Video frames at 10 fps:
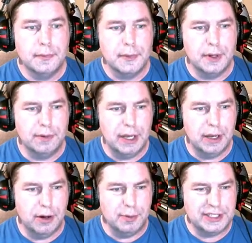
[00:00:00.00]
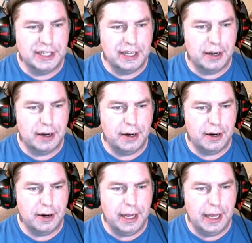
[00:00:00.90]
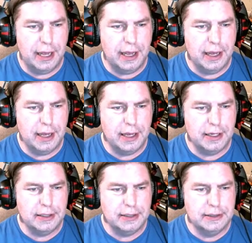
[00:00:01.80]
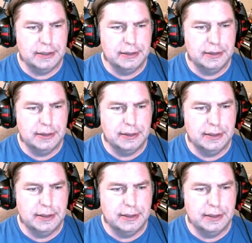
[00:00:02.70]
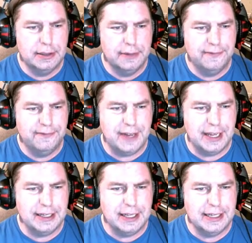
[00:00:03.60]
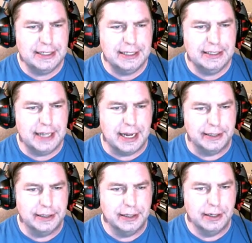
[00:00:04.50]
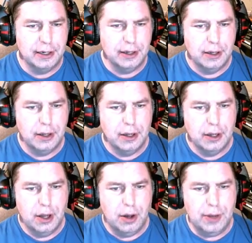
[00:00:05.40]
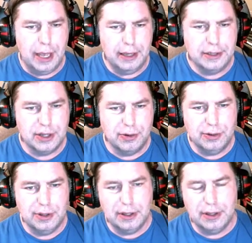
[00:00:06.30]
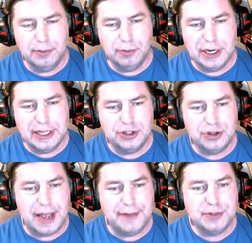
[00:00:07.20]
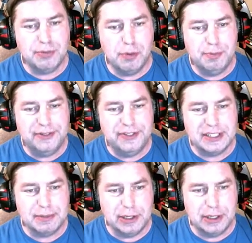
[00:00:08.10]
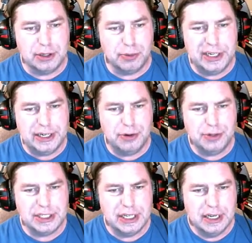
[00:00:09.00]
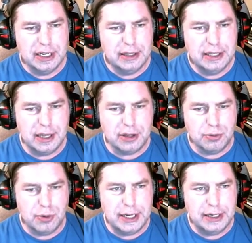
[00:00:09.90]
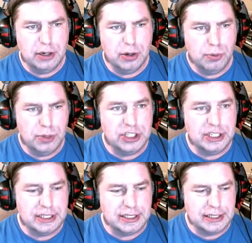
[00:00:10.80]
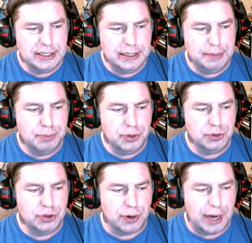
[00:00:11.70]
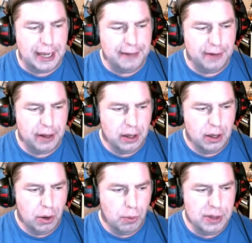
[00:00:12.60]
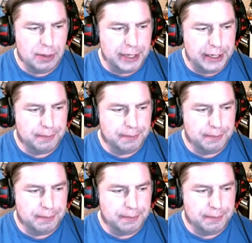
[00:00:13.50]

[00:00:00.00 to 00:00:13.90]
Okay, almost there and finalizing, done. Okay, so one of the drives won't be visible under Windows. The other one, which is the boot drive, will be.